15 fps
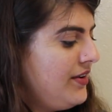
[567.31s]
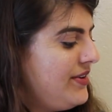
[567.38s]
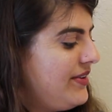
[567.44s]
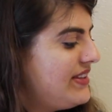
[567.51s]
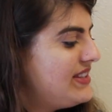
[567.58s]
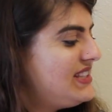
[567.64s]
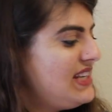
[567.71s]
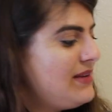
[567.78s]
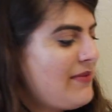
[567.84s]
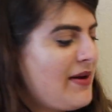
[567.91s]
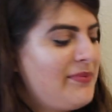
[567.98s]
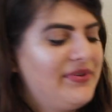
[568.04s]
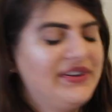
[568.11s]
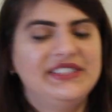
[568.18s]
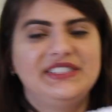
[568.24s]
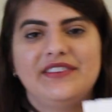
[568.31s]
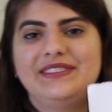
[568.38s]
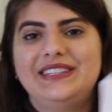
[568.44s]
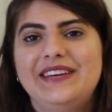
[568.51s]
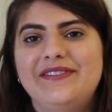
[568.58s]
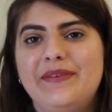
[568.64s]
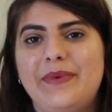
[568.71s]
Oh, you can see my print of
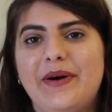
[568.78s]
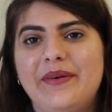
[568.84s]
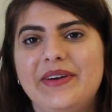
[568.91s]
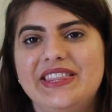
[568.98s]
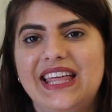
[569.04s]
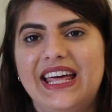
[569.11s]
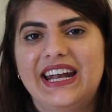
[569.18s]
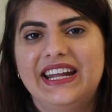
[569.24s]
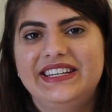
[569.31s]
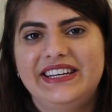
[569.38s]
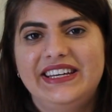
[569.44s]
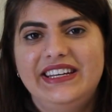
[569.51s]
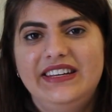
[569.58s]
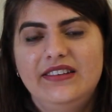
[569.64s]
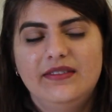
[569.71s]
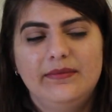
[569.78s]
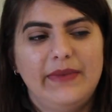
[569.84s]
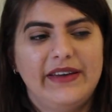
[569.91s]
David Bowie that I did.